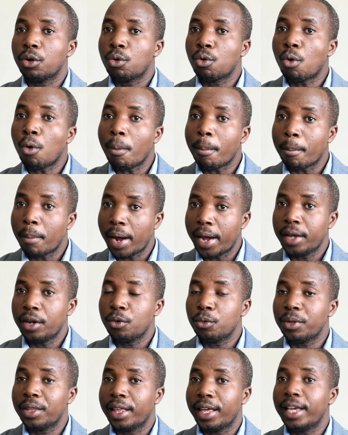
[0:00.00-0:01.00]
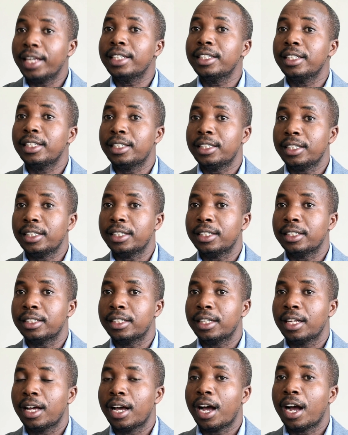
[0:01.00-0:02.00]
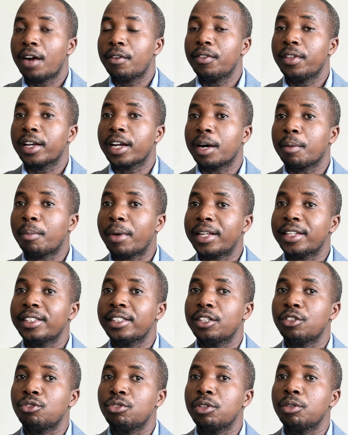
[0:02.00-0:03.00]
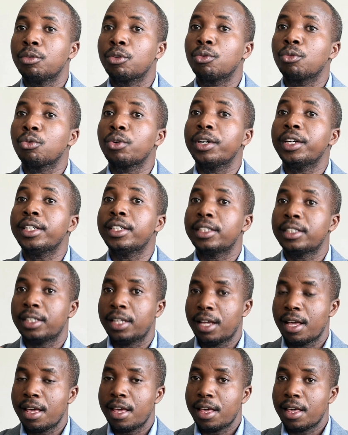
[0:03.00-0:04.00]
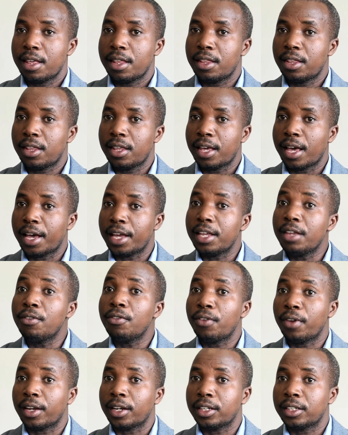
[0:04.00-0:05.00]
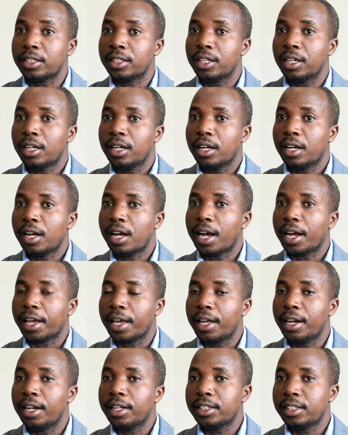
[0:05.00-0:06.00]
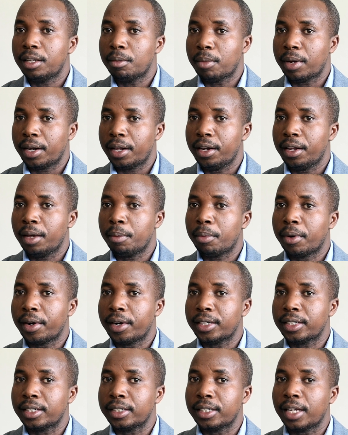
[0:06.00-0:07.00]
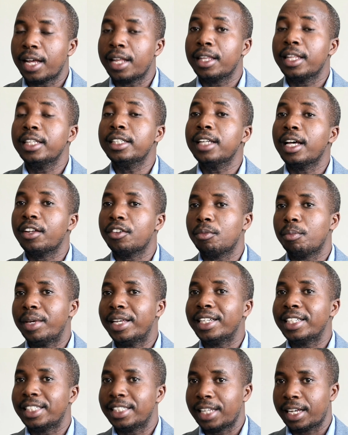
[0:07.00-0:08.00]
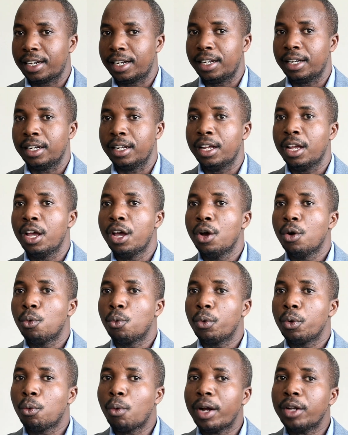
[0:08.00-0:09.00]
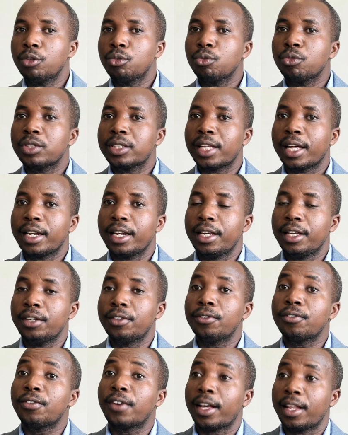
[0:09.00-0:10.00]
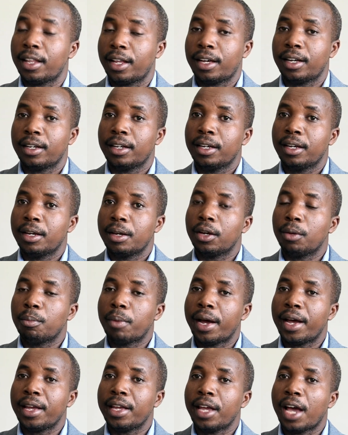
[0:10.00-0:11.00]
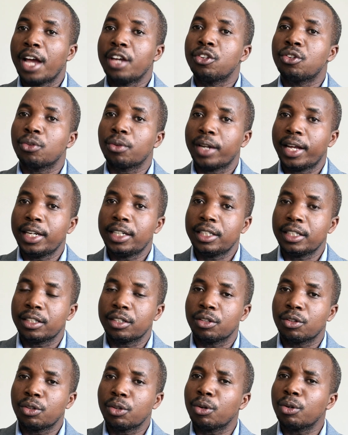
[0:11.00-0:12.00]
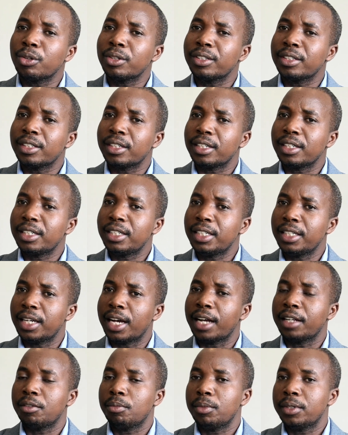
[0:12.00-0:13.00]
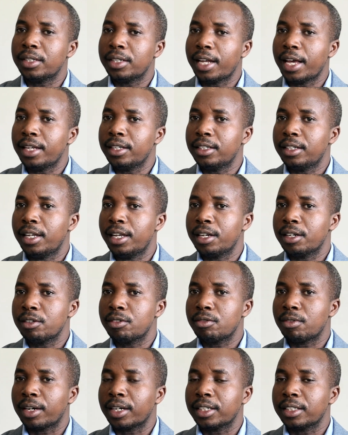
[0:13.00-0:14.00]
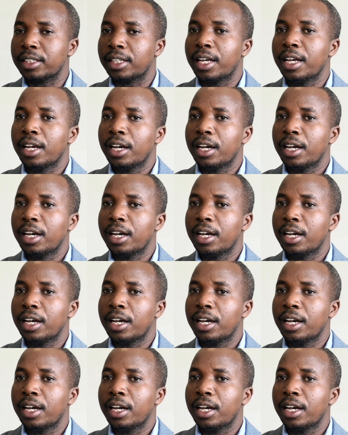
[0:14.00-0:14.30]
combined with ACTs, have the capacity to increase their effect against the malaria parasite. And this has been studied. We want to study it further by isolating those de-artemisinized extracts,